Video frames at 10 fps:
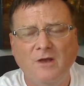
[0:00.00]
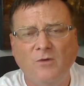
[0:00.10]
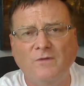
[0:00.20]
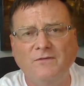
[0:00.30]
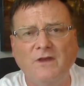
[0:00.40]

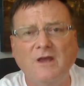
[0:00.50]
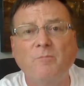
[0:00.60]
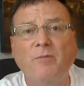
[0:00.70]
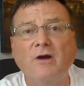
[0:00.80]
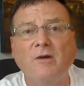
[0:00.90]
Once
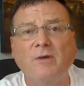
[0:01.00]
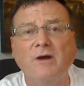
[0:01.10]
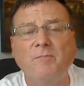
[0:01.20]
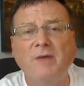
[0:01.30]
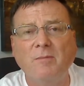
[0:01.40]
again,
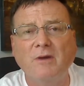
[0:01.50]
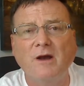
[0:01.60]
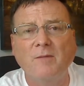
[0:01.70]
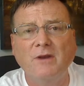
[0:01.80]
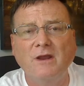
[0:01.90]

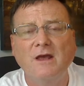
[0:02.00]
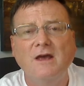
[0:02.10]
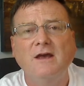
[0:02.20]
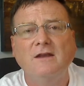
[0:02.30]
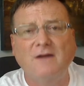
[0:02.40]

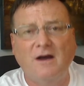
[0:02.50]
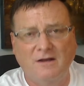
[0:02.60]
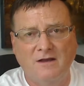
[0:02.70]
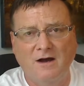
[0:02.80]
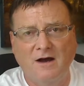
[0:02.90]

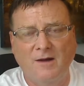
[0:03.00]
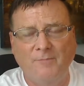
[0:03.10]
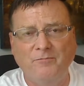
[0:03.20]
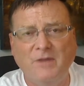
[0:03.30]
PuckerButtPepperCompany.com.